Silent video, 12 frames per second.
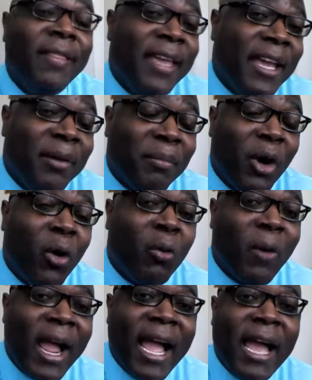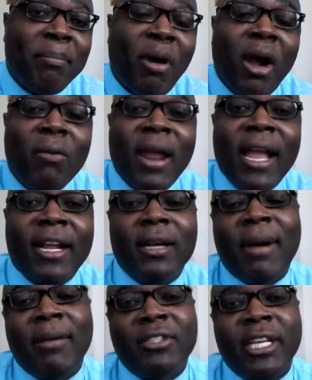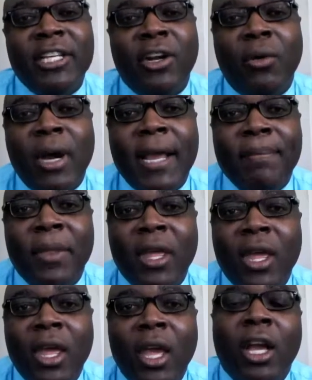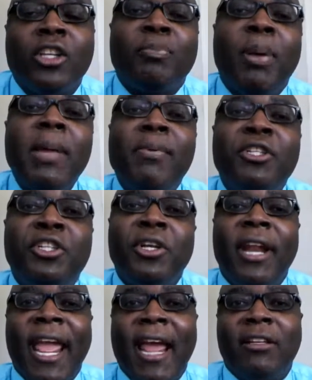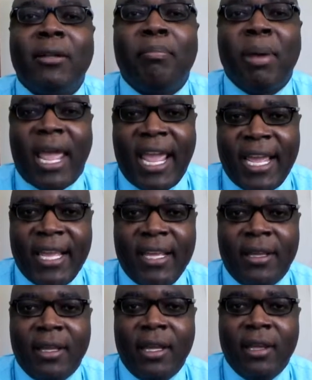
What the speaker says: Then Paul Ryan come out and say, you know what? Because people shouldn't have to pay